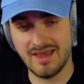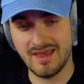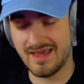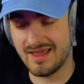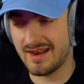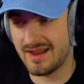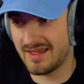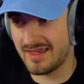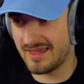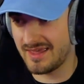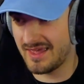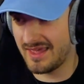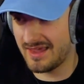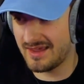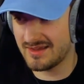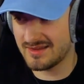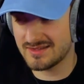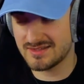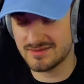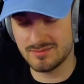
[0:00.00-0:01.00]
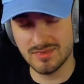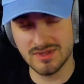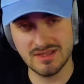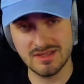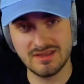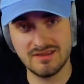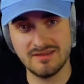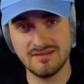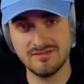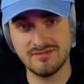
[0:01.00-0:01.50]
And I can't
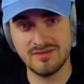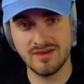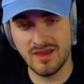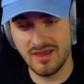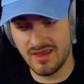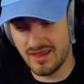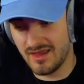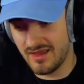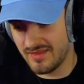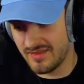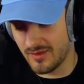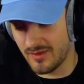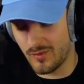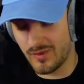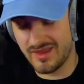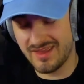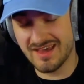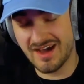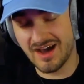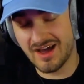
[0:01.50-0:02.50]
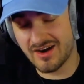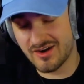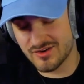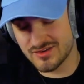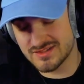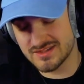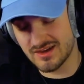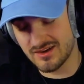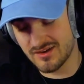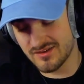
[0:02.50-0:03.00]
believe that we got
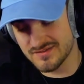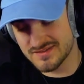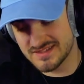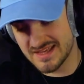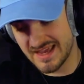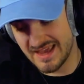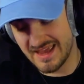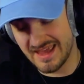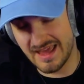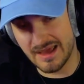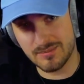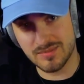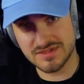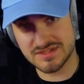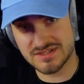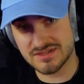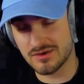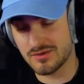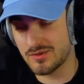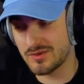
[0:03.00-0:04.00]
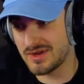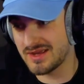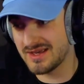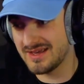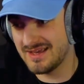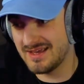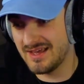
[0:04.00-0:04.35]
ourselves a episode